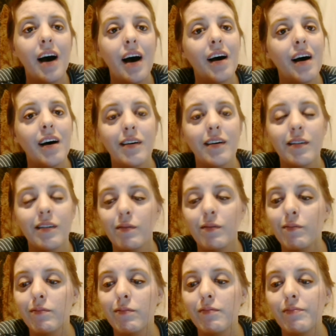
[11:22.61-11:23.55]

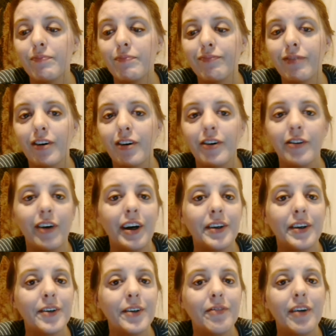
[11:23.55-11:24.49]
Um, you
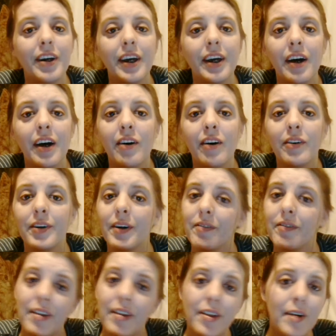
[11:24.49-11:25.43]
like this video,
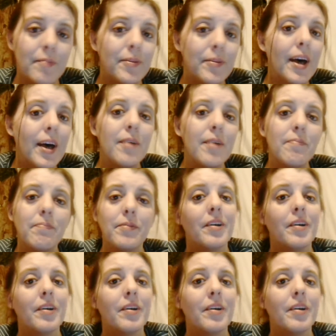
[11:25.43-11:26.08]
give it a thumbs up.